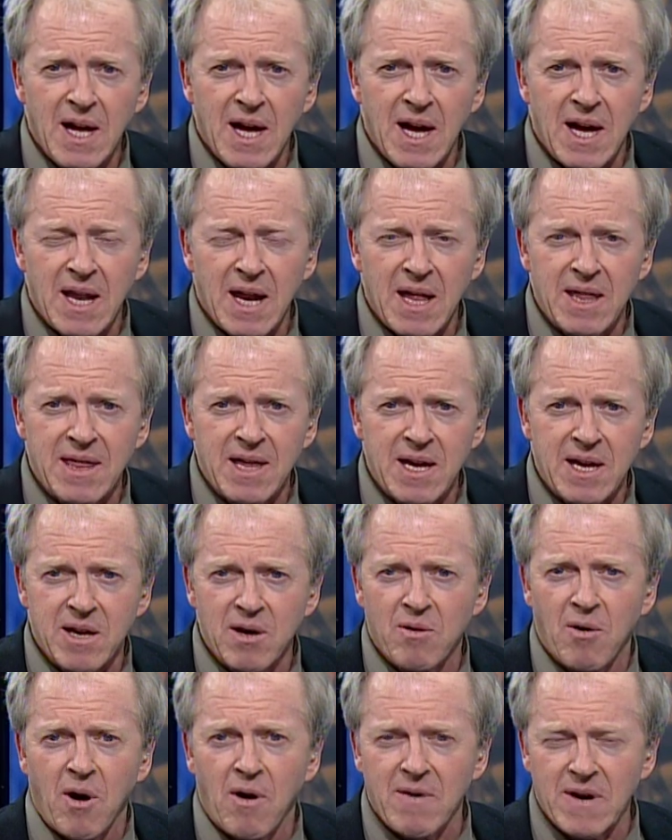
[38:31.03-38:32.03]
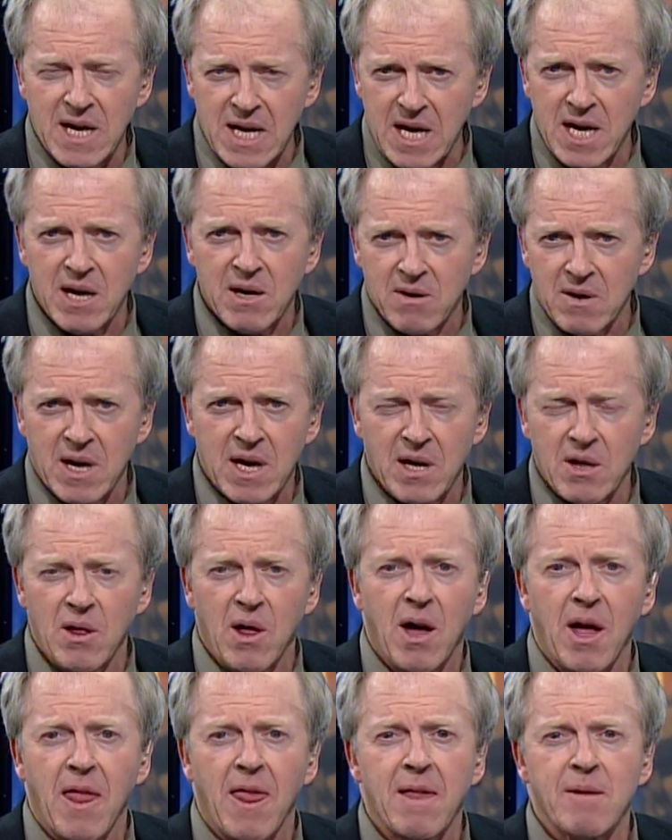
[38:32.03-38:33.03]
And I think you're already hearing a
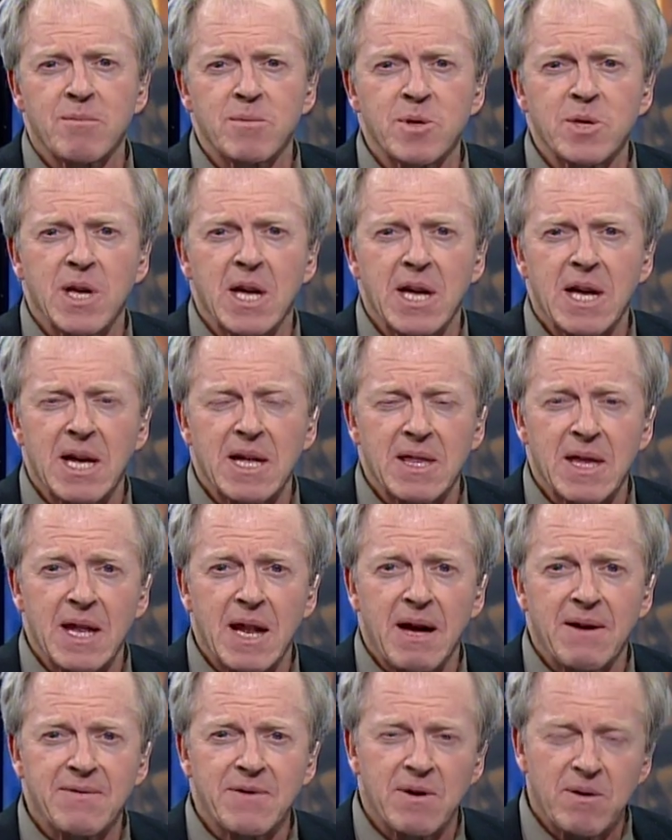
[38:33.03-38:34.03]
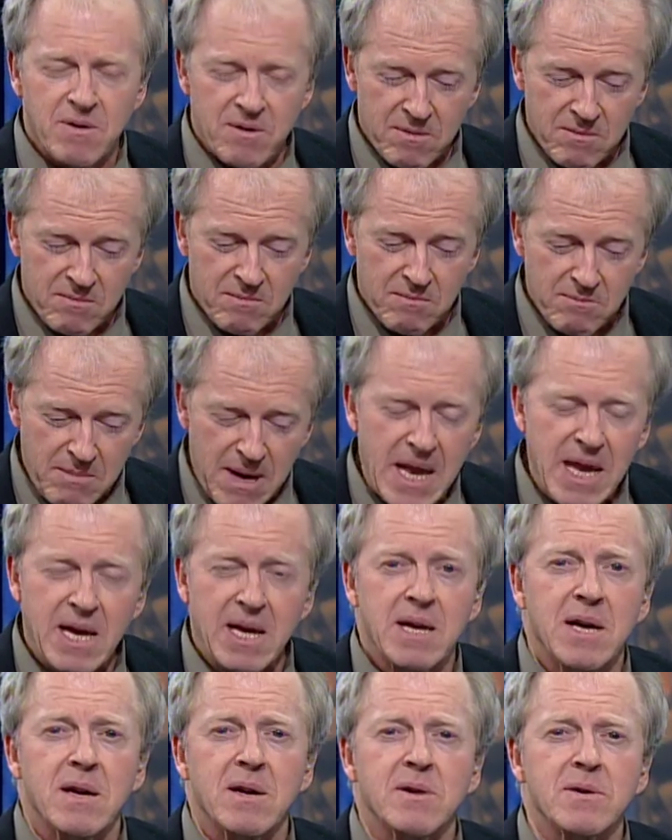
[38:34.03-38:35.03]
lot of them saying that after many
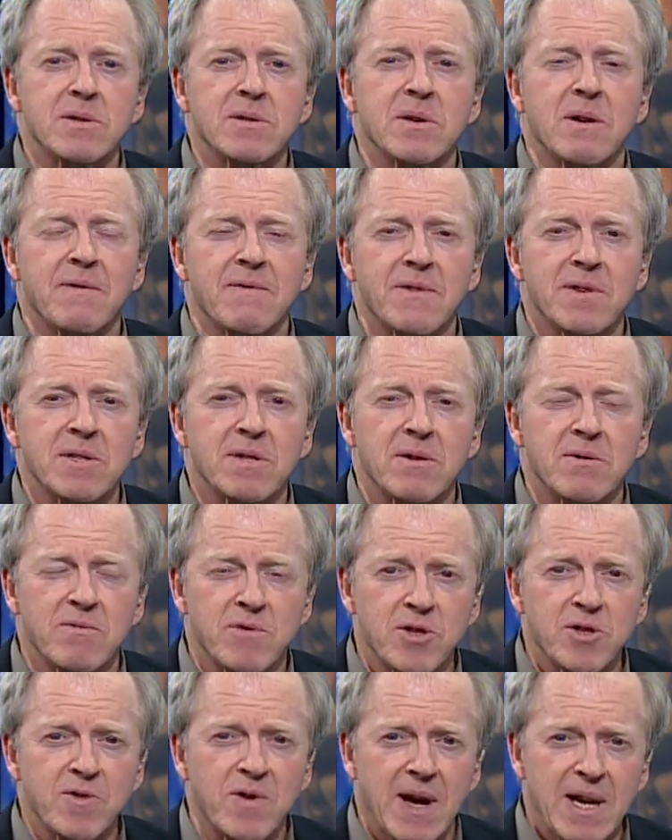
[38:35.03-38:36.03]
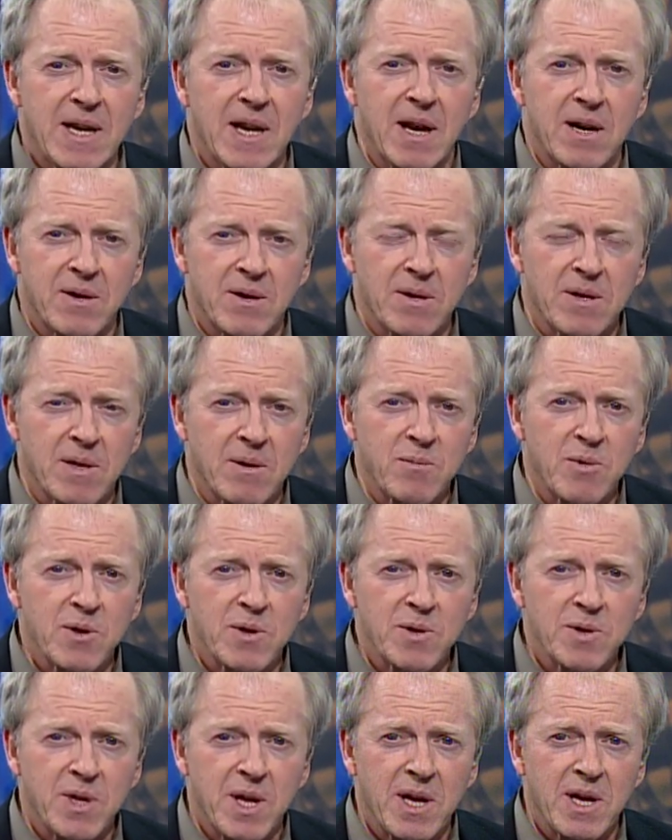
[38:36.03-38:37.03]
years of fiscal restraint under the
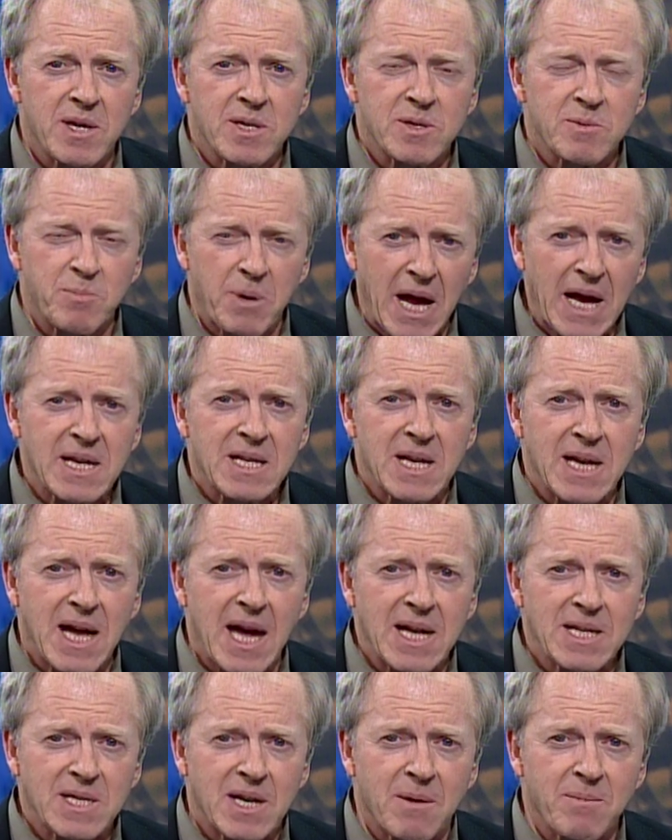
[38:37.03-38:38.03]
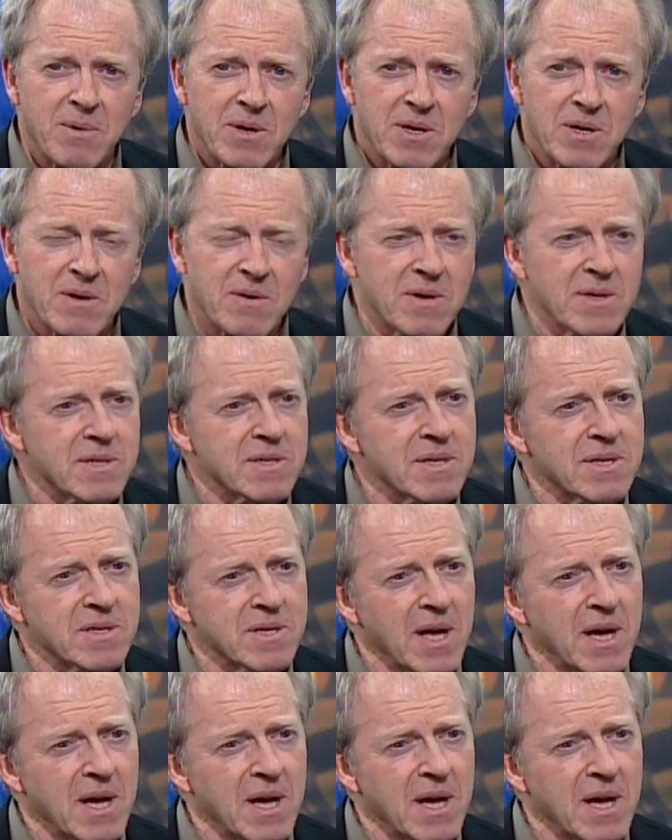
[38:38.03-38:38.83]
Liberals, they expect a catch-up increase. Is